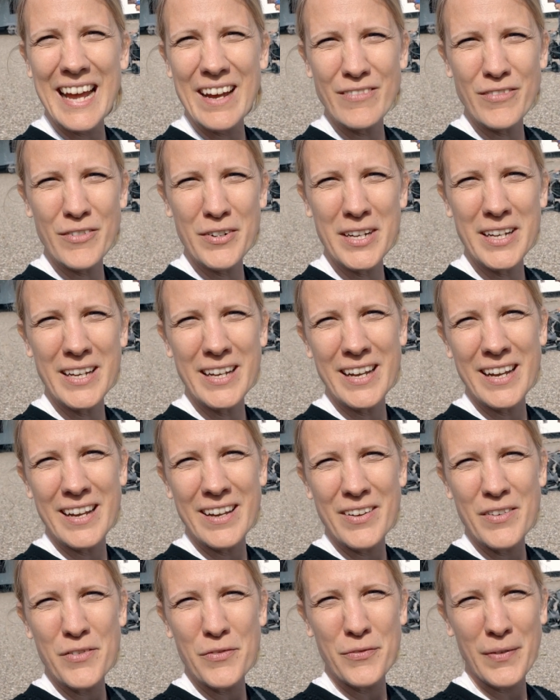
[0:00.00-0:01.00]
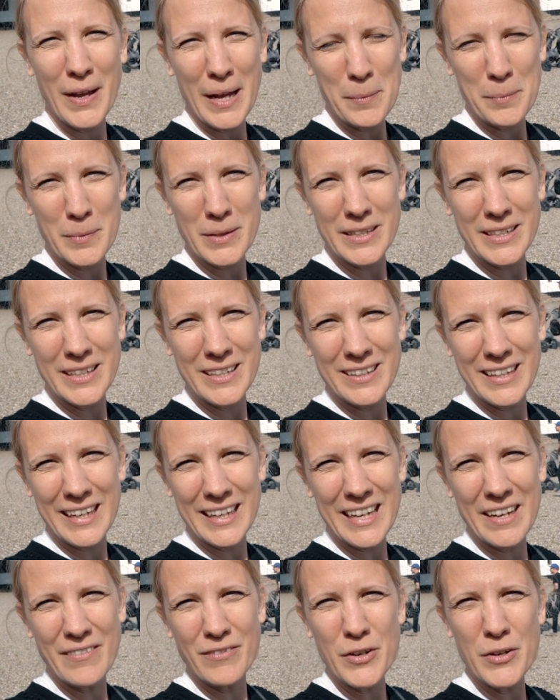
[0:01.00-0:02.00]
every family,
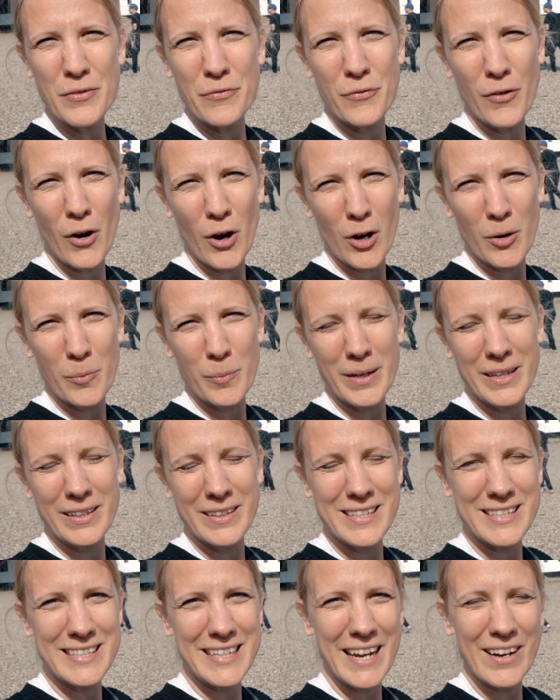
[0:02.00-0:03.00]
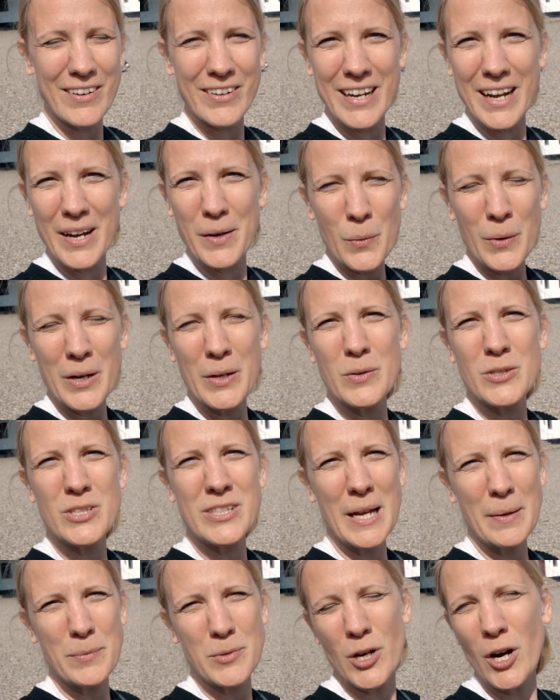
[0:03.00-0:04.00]
like every farm in this area, when it was
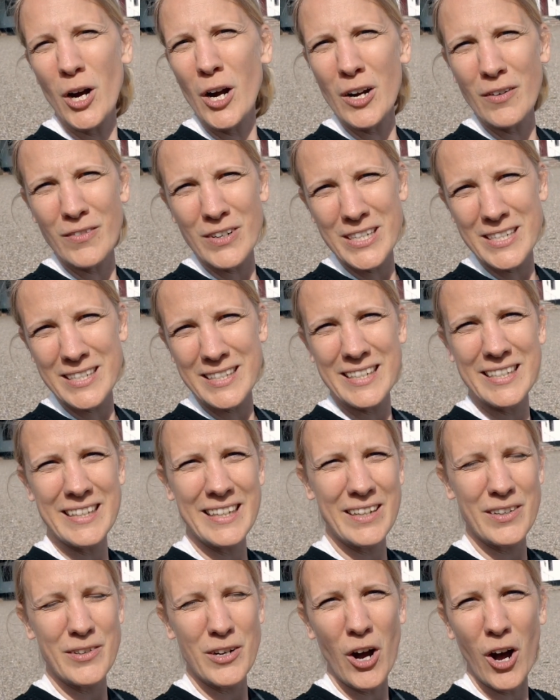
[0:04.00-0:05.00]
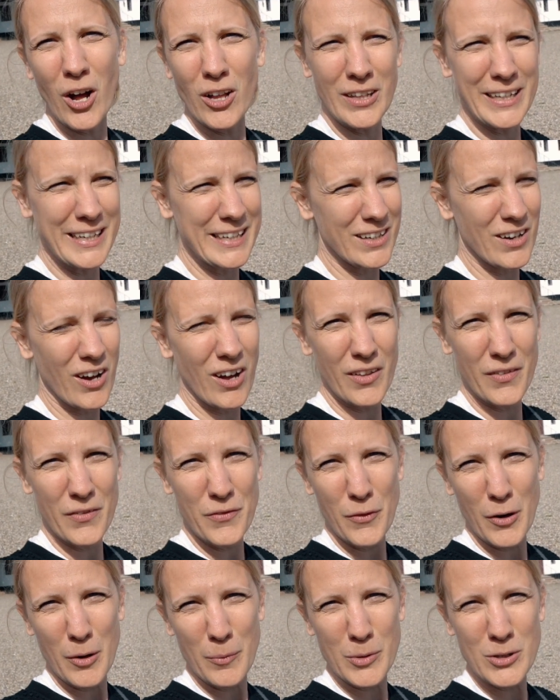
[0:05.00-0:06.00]
time to harvest, and they call in all the
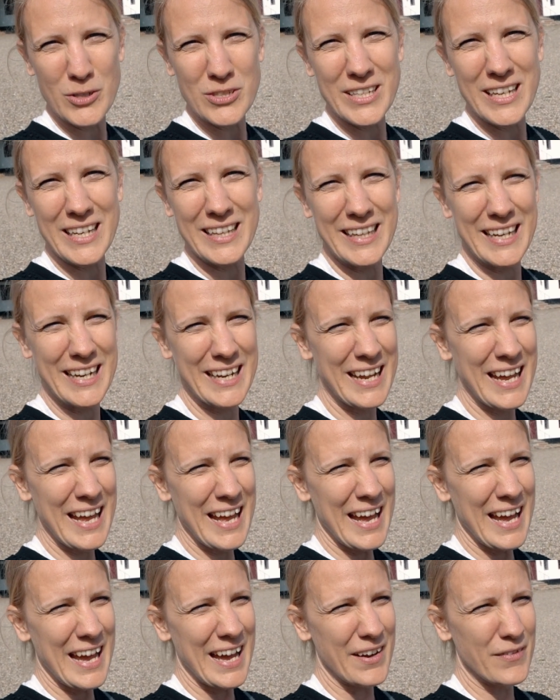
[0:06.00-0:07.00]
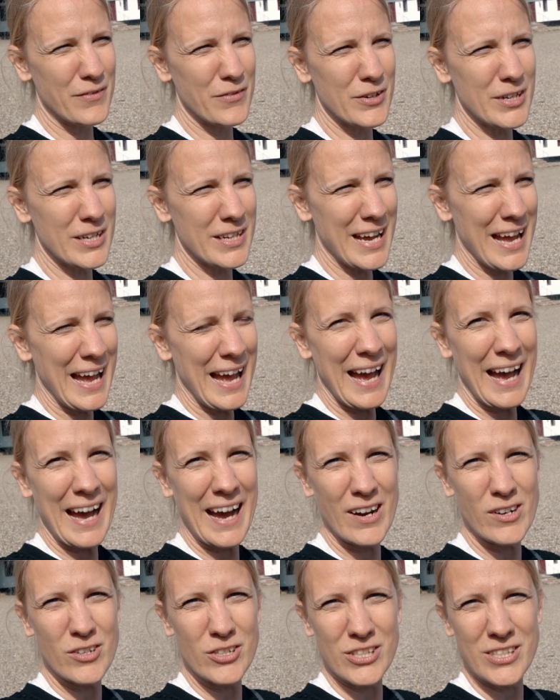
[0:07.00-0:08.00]
farmers, and then every
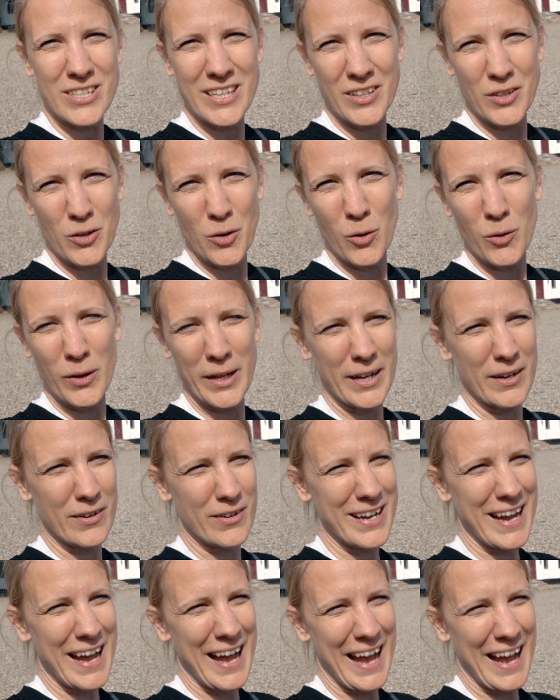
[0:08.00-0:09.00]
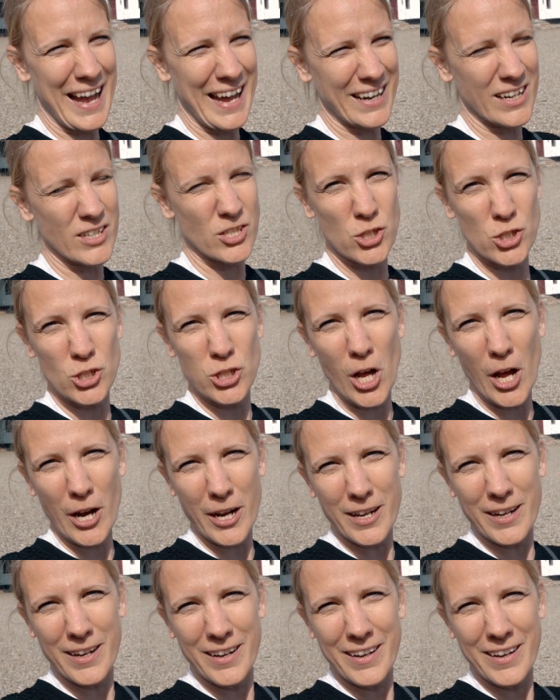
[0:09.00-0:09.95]
house in the whole area had a slot.